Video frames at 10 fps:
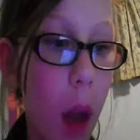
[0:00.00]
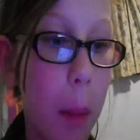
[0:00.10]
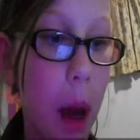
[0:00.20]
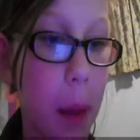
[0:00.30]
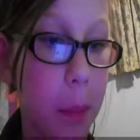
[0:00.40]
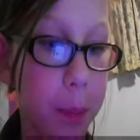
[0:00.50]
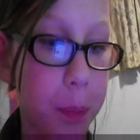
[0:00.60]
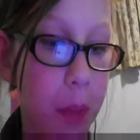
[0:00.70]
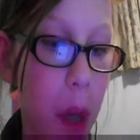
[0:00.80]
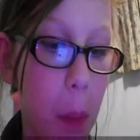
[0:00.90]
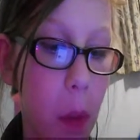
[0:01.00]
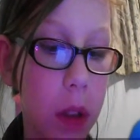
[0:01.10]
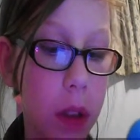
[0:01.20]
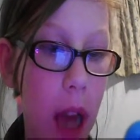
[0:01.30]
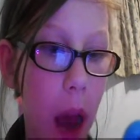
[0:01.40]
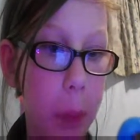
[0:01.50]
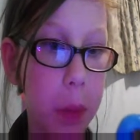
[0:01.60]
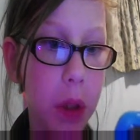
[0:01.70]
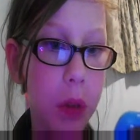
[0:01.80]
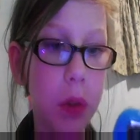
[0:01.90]
My most
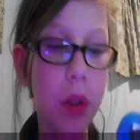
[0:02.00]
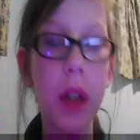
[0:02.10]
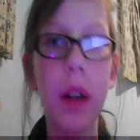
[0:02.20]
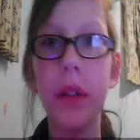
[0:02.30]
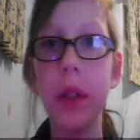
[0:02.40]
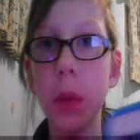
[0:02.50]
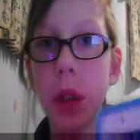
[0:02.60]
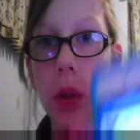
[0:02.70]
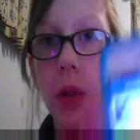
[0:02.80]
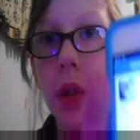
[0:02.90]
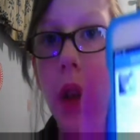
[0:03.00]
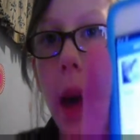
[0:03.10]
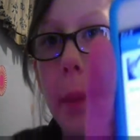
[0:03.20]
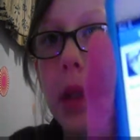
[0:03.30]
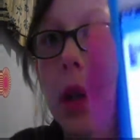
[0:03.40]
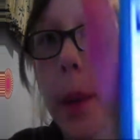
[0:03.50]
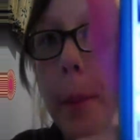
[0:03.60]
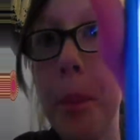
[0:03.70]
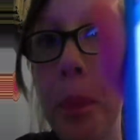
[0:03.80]
apps used are definitely my social apps, so yeah.